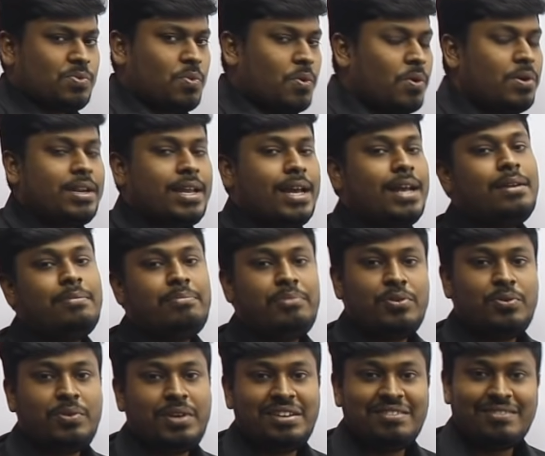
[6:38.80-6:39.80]
won't help
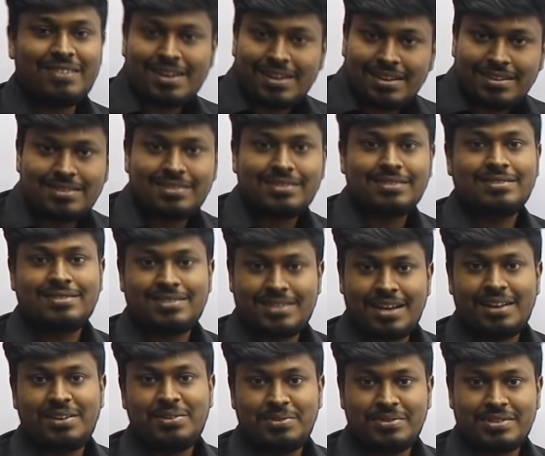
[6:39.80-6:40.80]
you even in
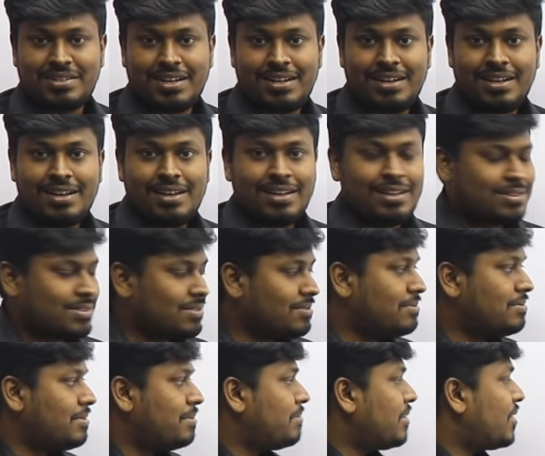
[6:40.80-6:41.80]
childhood, right?
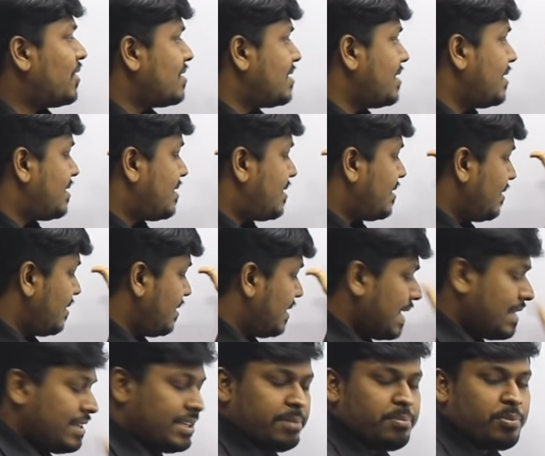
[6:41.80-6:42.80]
So because it's a
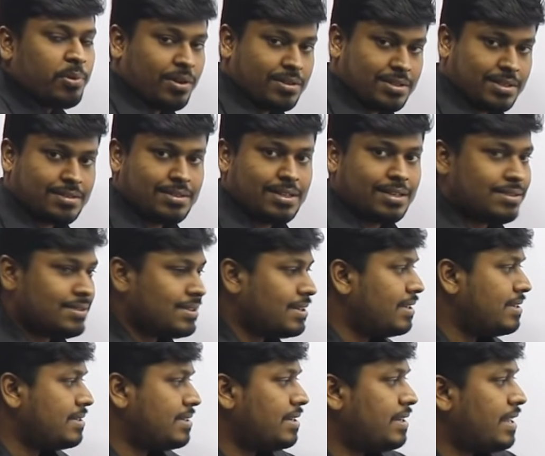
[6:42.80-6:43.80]
lengthy process, that's the
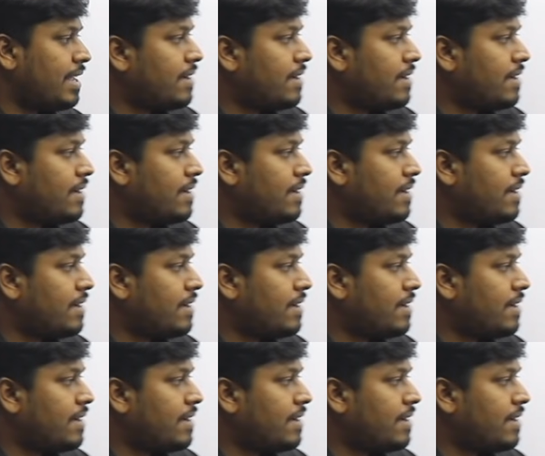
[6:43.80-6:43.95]
reason they